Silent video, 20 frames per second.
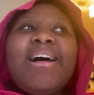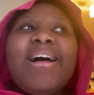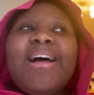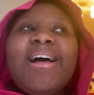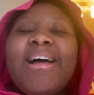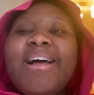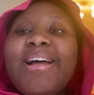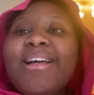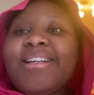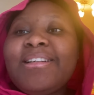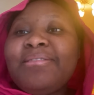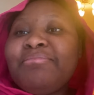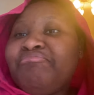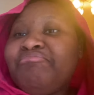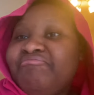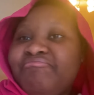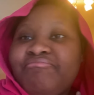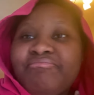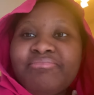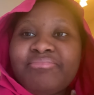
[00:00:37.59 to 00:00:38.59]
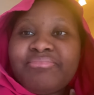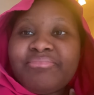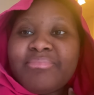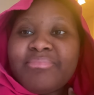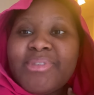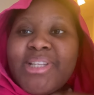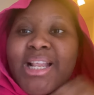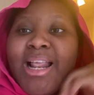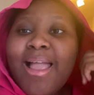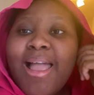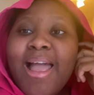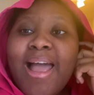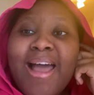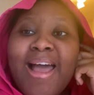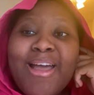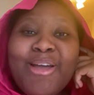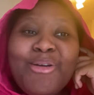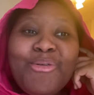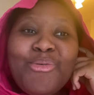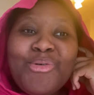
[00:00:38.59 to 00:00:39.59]
And
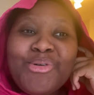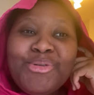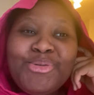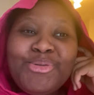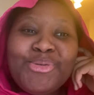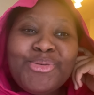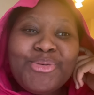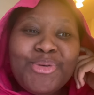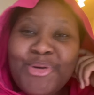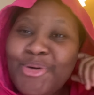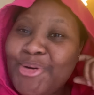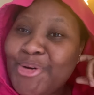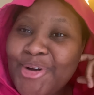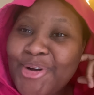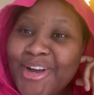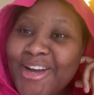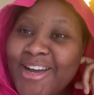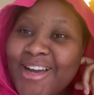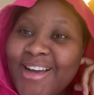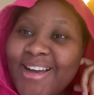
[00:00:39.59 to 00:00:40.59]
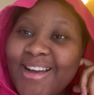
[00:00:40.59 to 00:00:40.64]
I want to cook.